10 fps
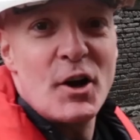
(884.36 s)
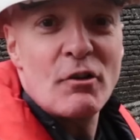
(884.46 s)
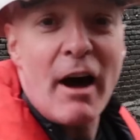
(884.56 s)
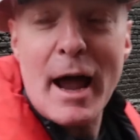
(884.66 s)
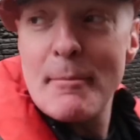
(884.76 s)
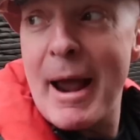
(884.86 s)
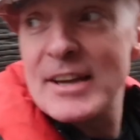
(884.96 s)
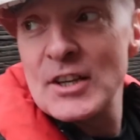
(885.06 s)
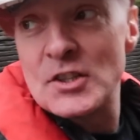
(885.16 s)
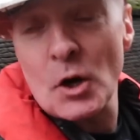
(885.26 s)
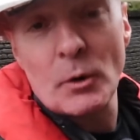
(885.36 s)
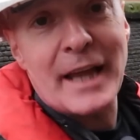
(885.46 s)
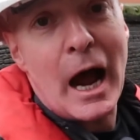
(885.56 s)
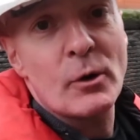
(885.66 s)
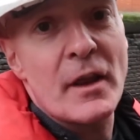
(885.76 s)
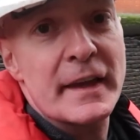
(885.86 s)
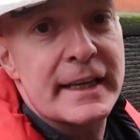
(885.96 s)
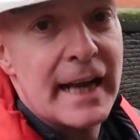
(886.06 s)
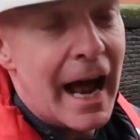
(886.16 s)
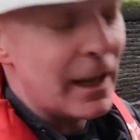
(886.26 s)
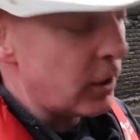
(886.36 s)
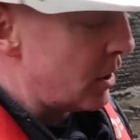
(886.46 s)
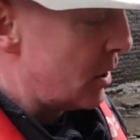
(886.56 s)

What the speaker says: Right, amazing. So we're down in the canal.